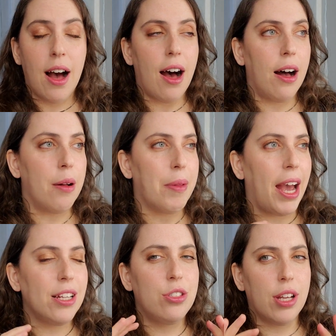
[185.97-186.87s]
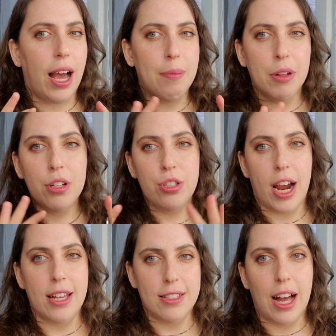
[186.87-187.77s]
Um, I, I'm on the
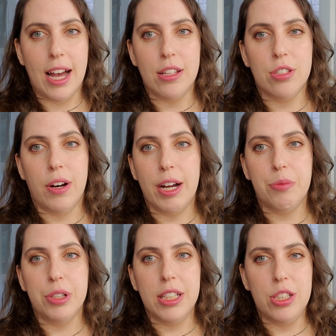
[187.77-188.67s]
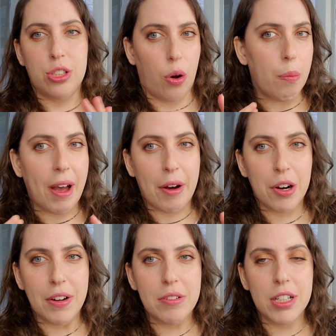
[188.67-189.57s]
dry side, so I really don't
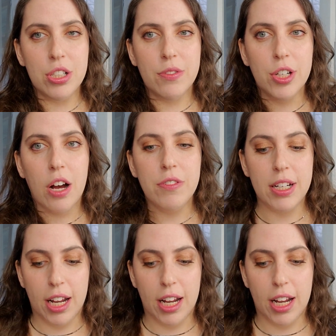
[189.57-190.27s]
powder foundation very often.